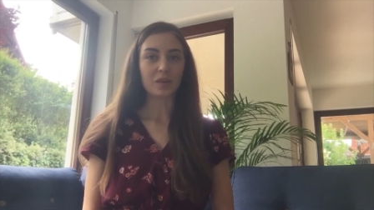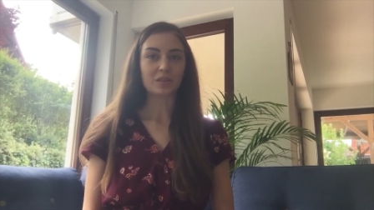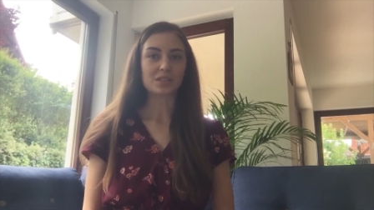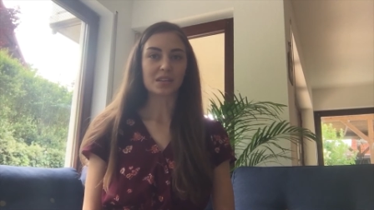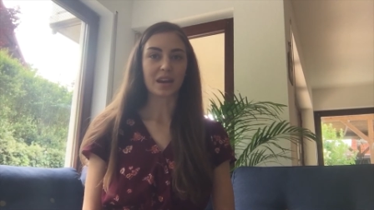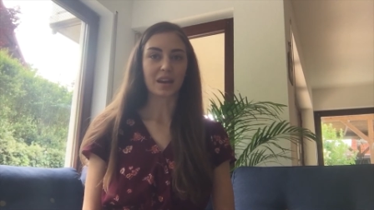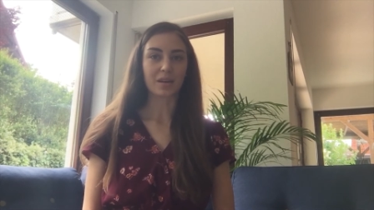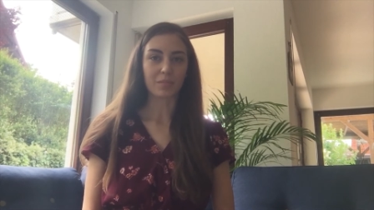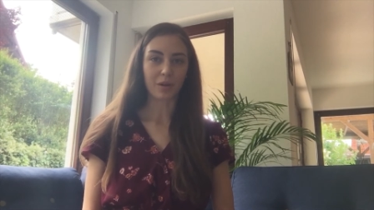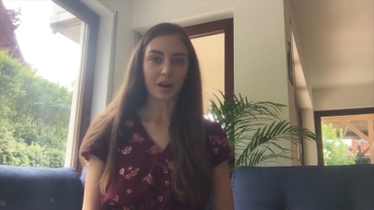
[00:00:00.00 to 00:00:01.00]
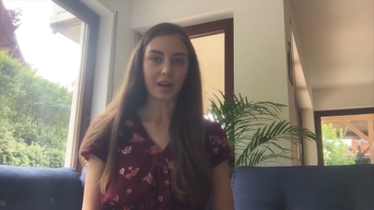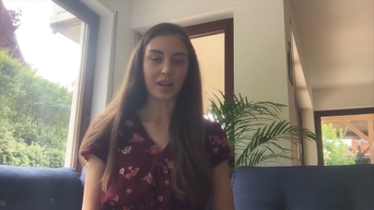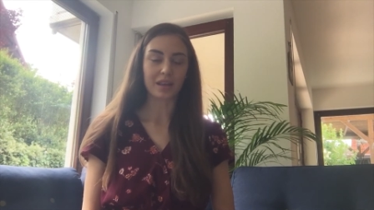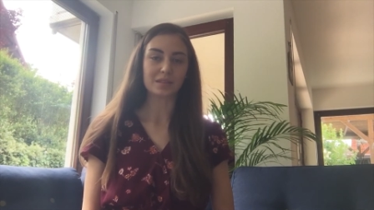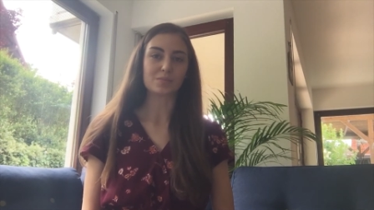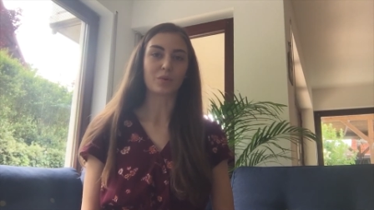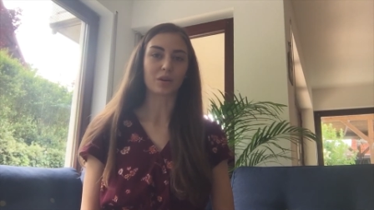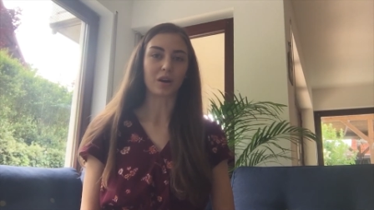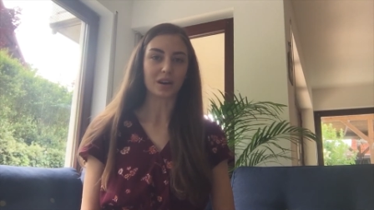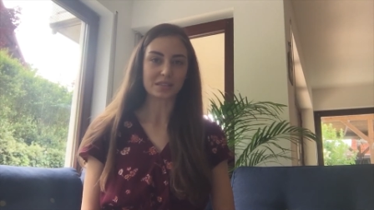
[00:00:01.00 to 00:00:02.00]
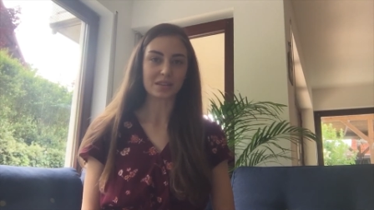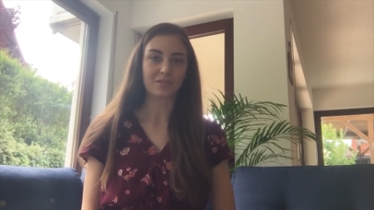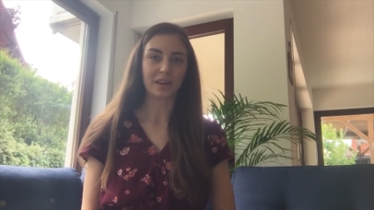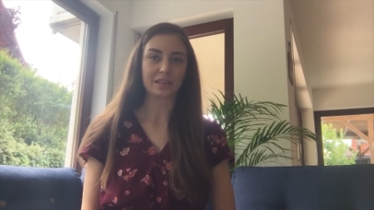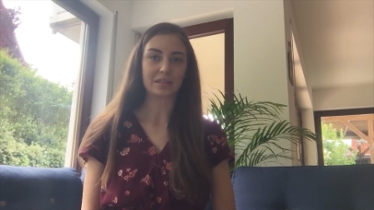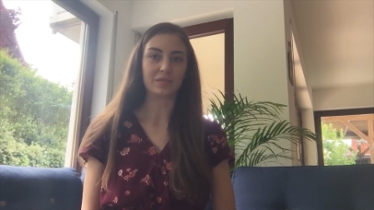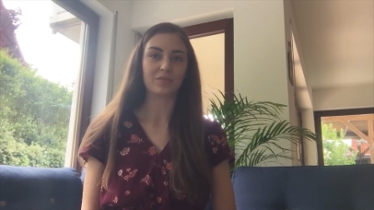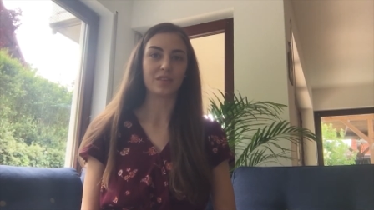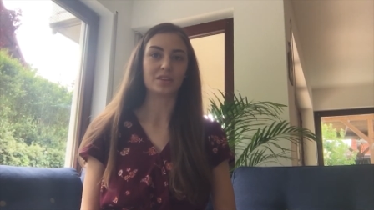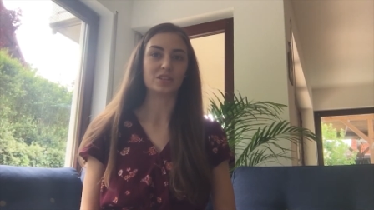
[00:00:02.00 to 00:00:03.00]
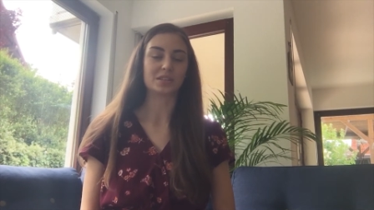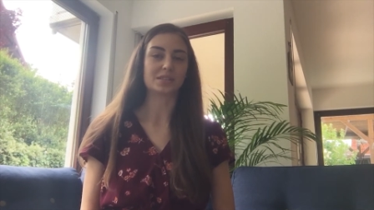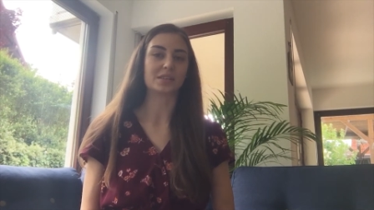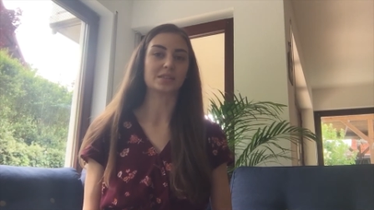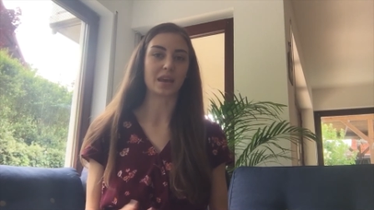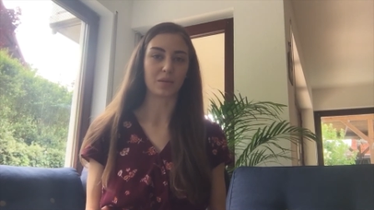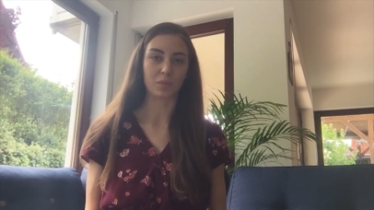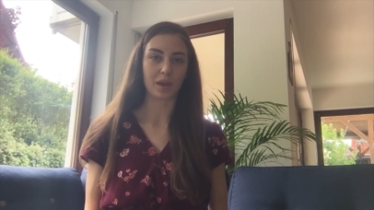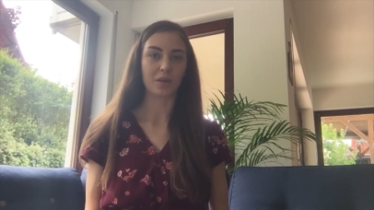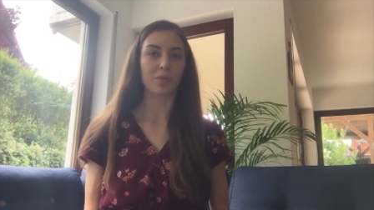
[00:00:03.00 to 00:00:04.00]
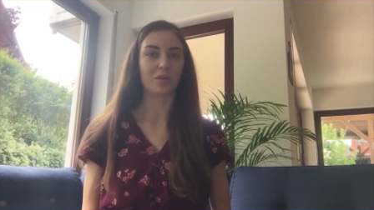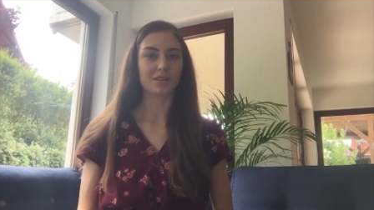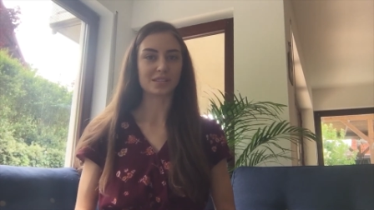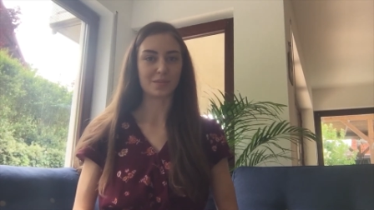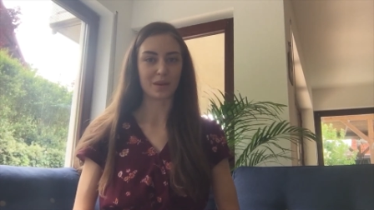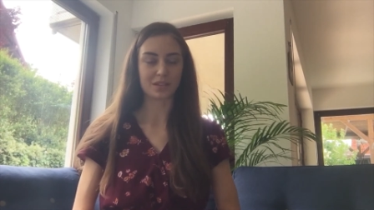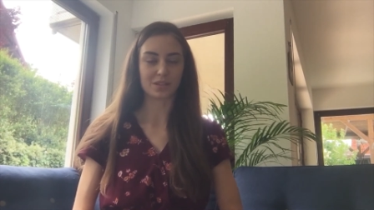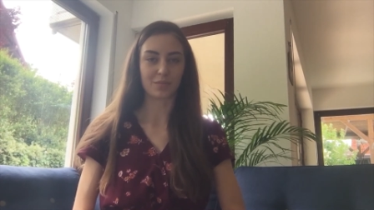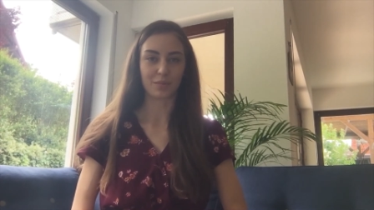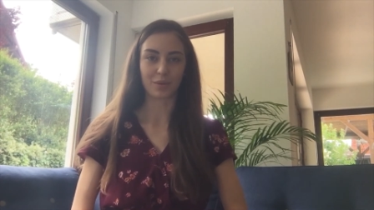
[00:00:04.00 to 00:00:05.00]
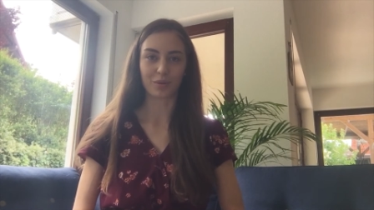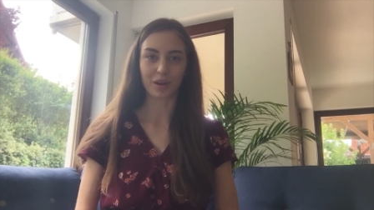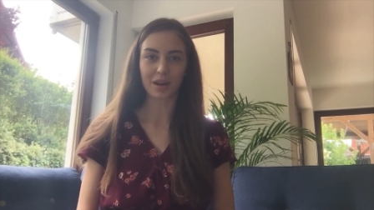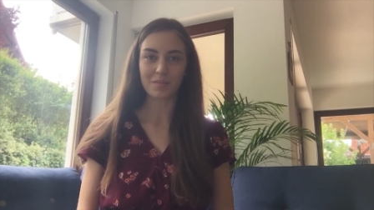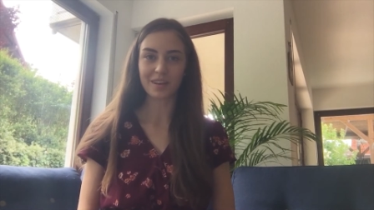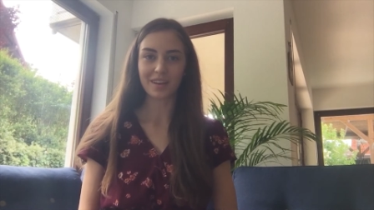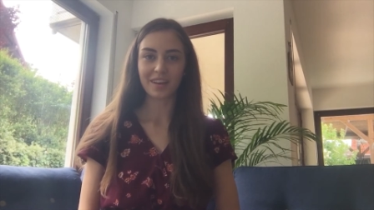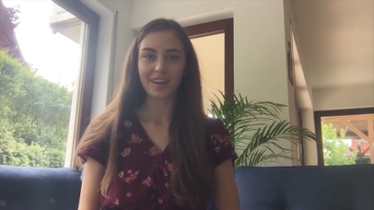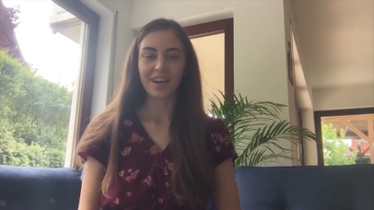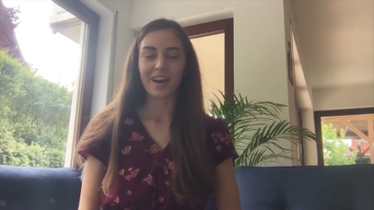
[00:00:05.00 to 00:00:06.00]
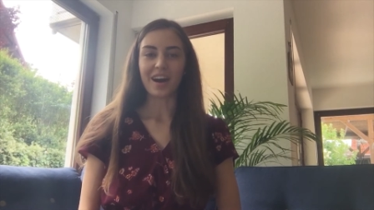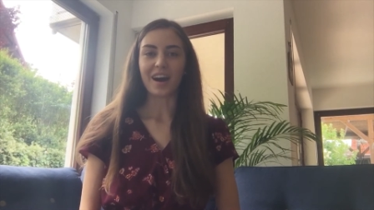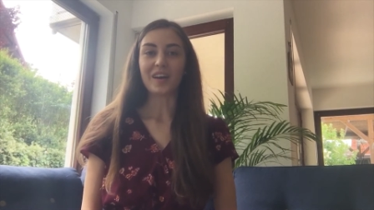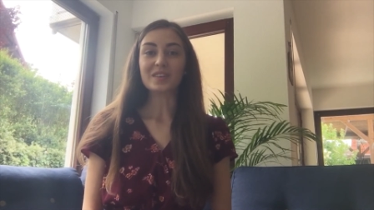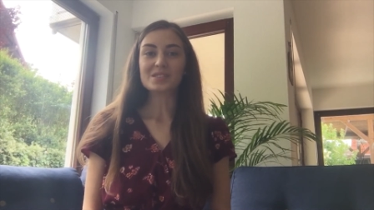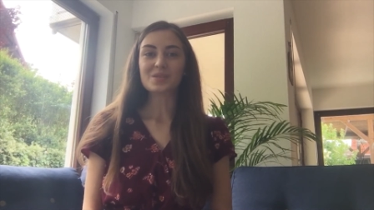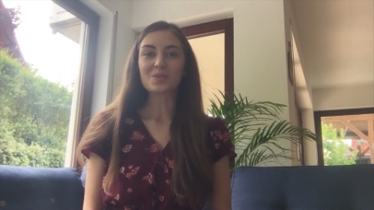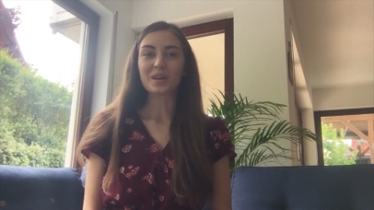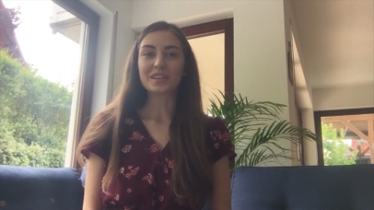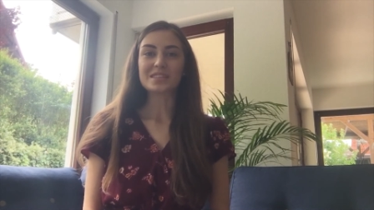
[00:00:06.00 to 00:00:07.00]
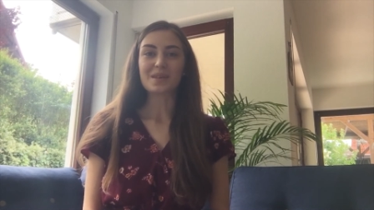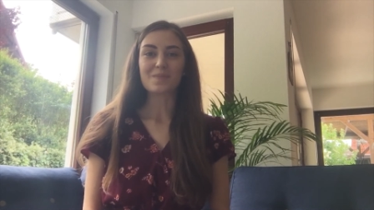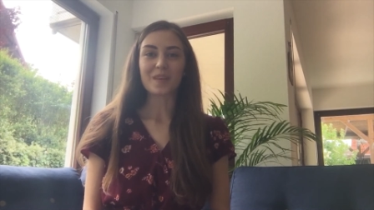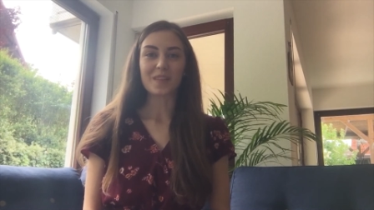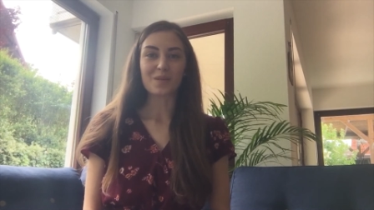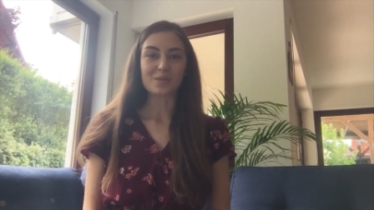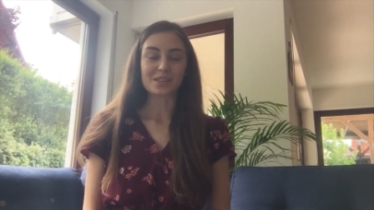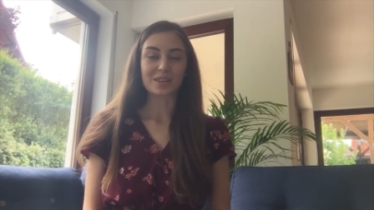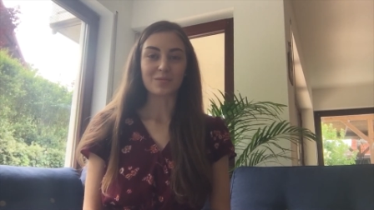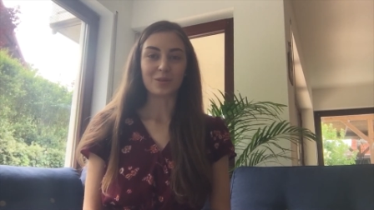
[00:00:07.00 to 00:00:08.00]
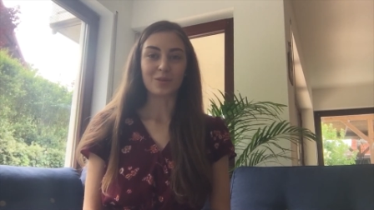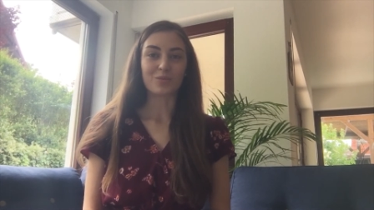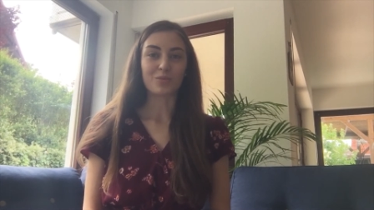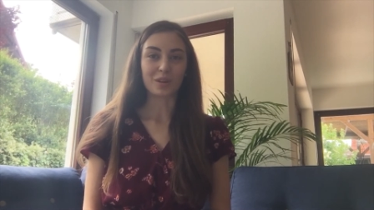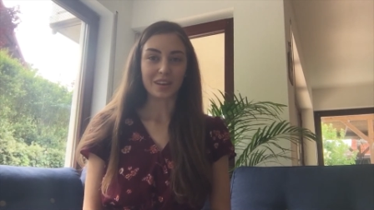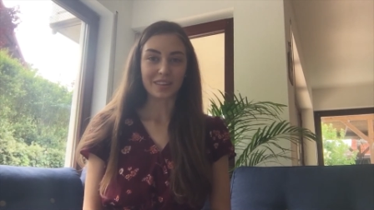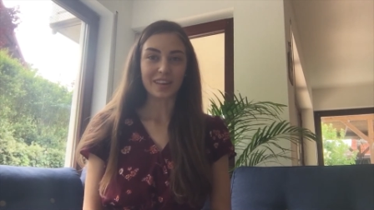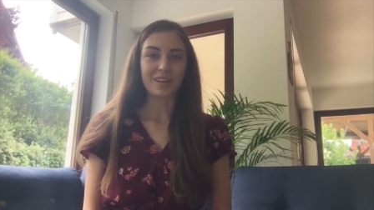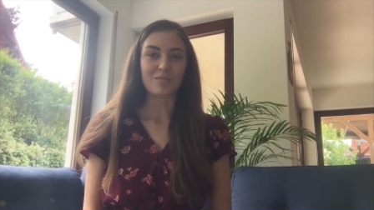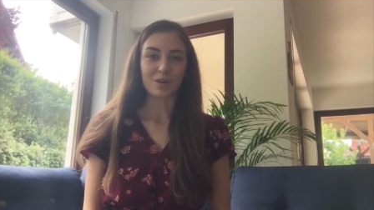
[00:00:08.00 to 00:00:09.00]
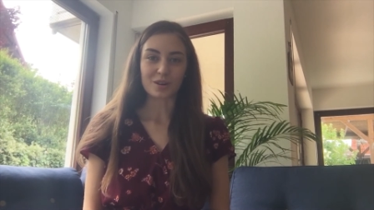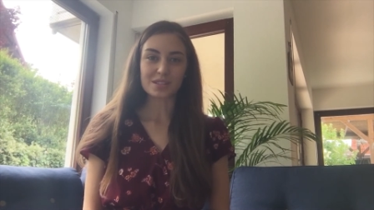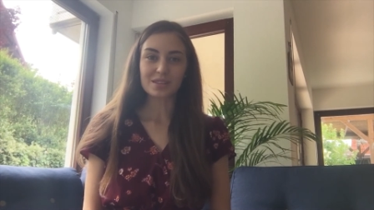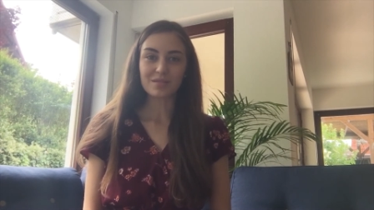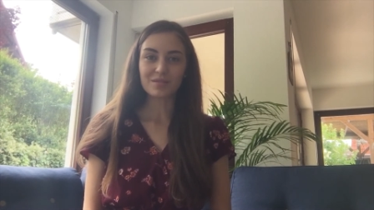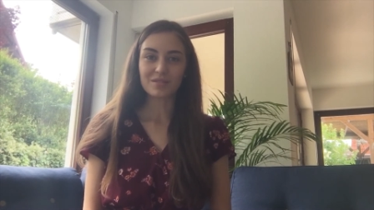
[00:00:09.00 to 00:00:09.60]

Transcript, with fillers: that you're studying abroad, it's more cost effective than just a 10 week or a semester program. I also wanted something that was going to be really immersive.